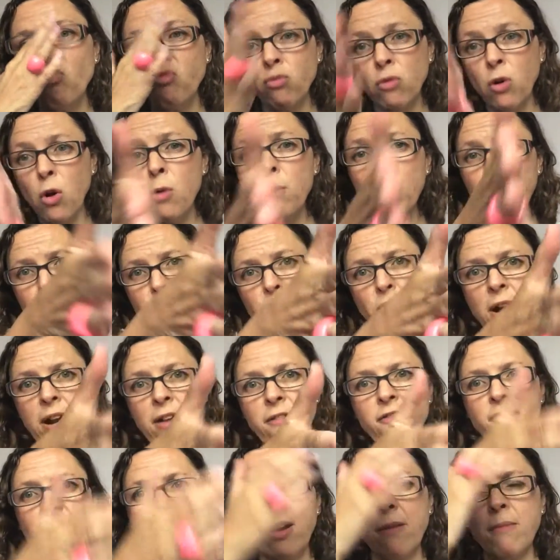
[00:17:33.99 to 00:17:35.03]
almost right
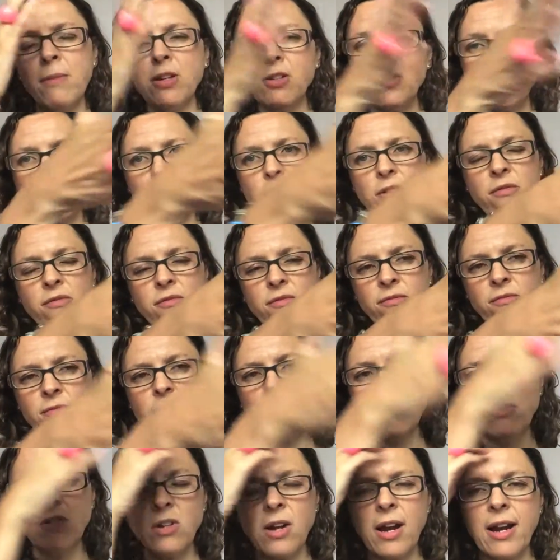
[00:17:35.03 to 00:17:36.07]
in front of me, she's sort of
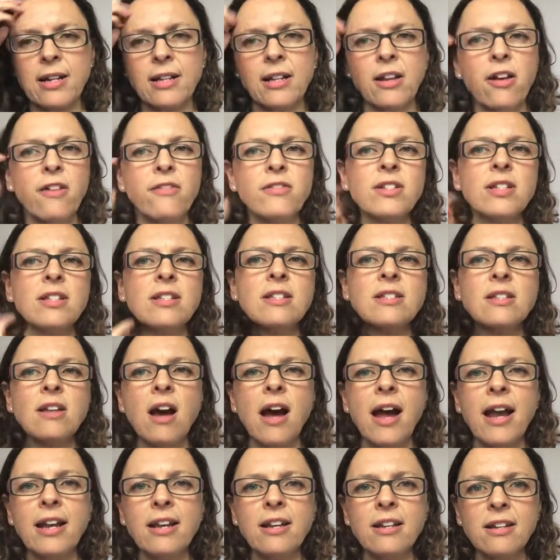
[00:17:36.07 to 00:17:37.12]
diagonally off to the
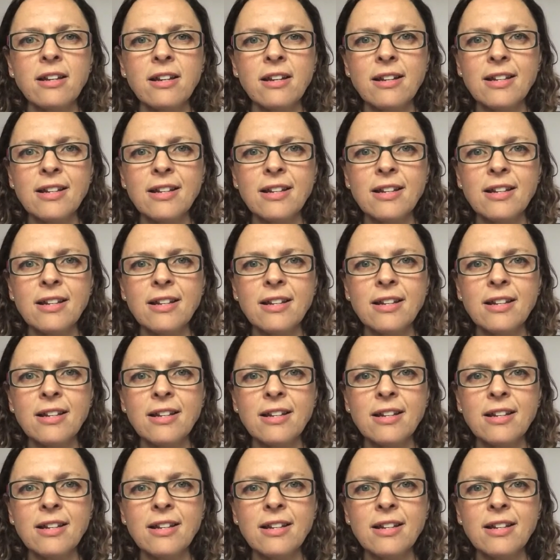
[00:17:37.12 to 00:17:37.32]
side,